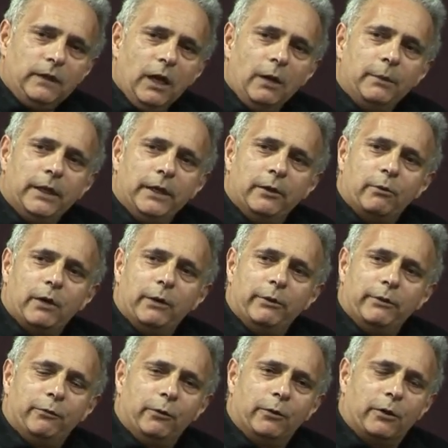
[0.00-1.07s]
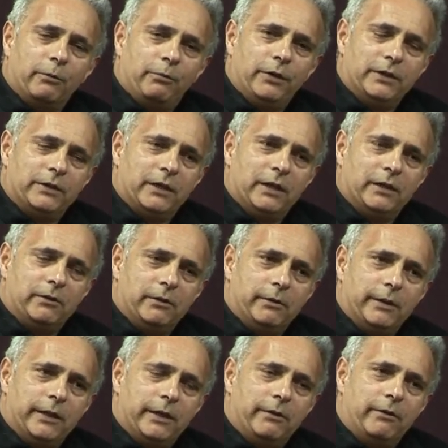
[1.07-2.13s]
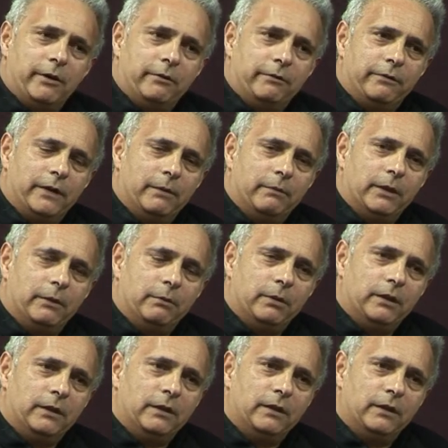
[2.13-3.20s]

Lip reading: I mean, in a way, we've all got Prince Andrew in our own family, but...